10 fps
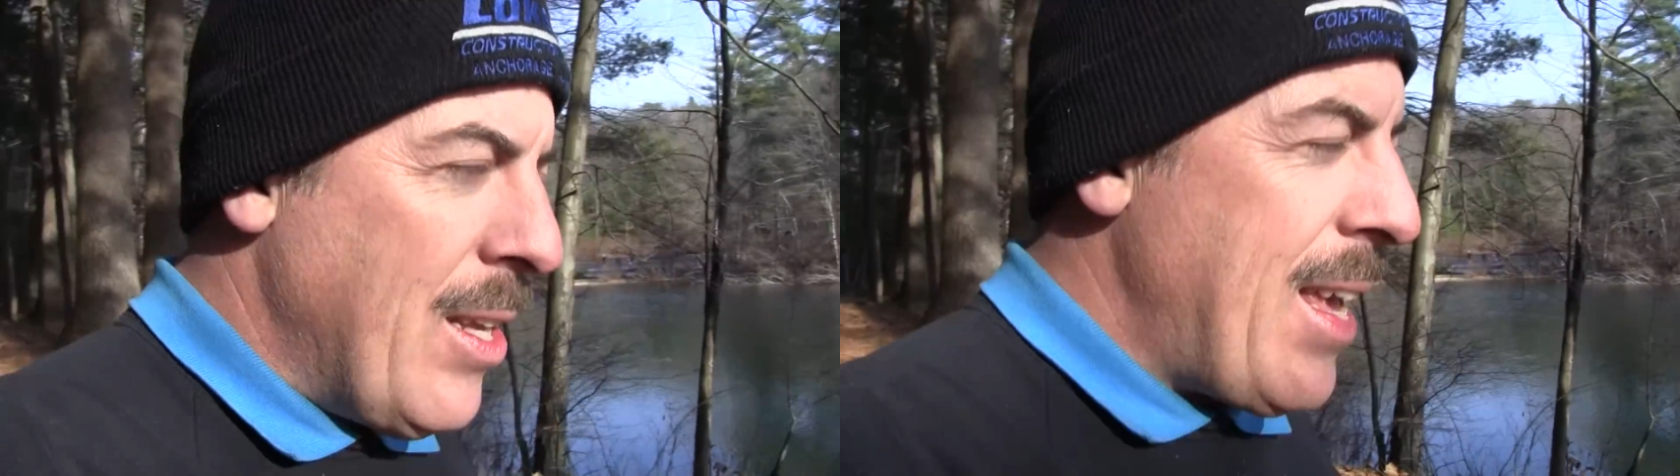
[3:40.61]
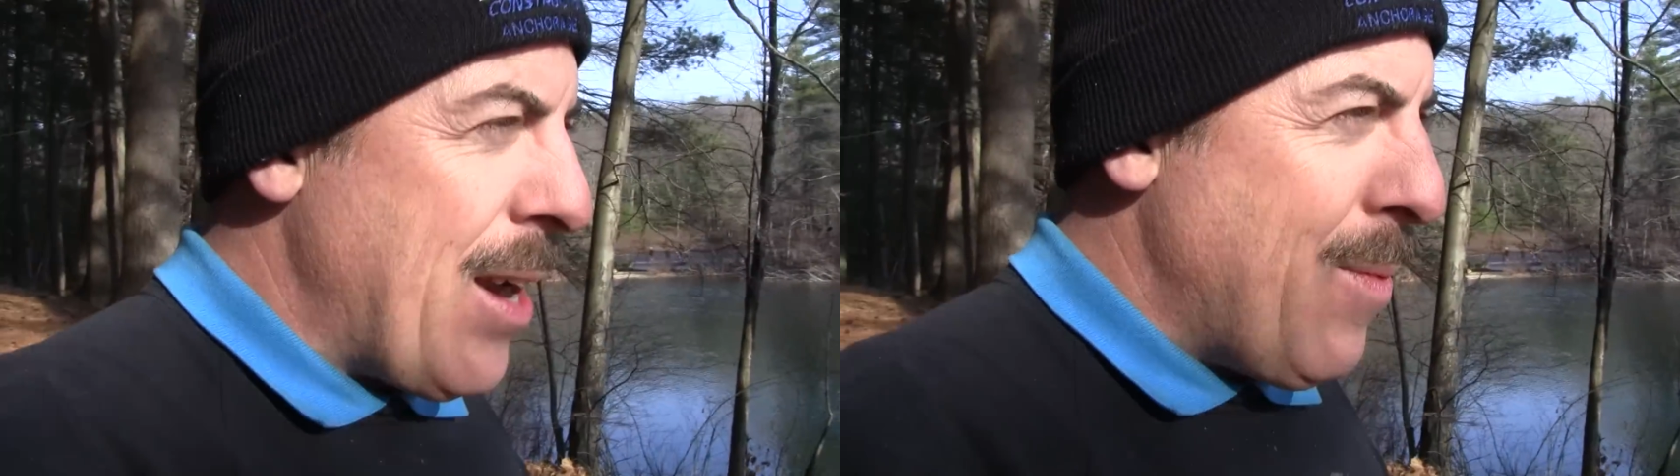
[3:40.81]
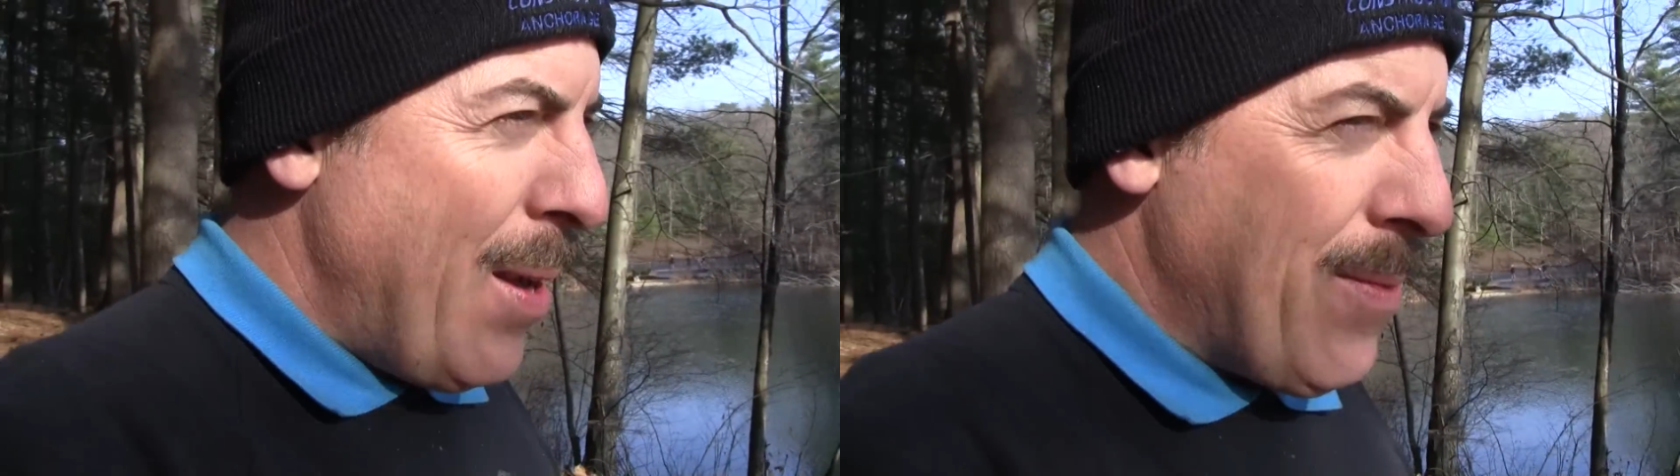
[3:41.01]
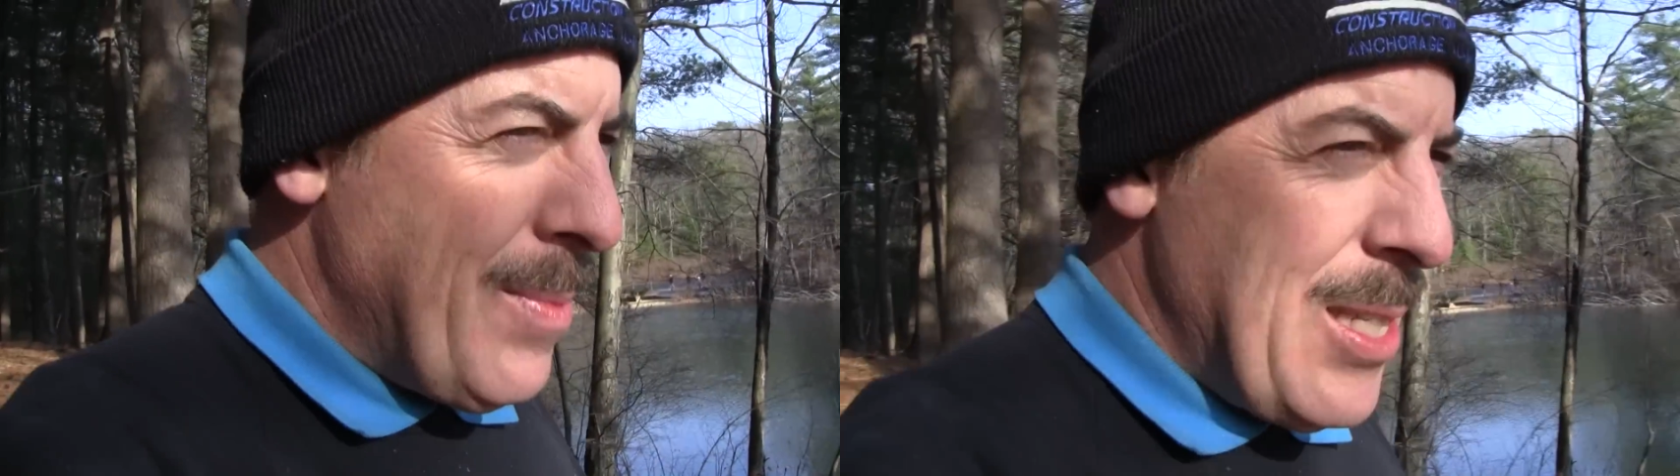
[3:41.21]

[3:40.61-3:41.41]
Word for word: get away from